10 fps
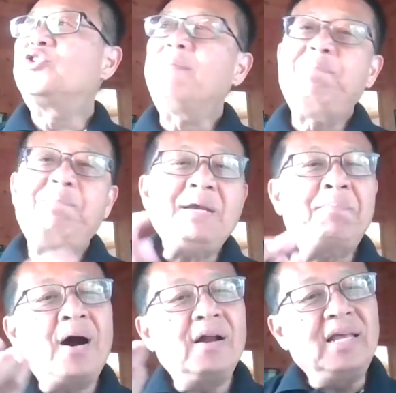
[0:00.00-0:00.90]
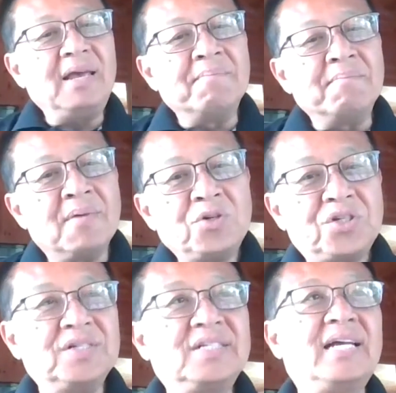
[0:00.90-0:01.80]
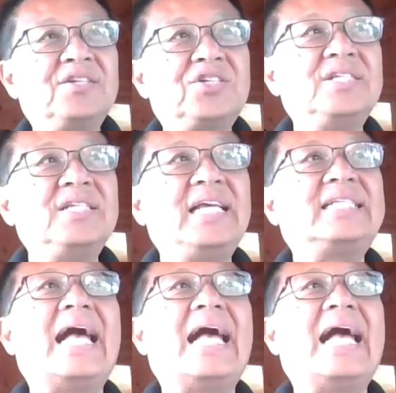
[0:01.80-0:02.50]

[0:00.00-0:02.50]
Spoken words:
So a big part of the emotional intelligence is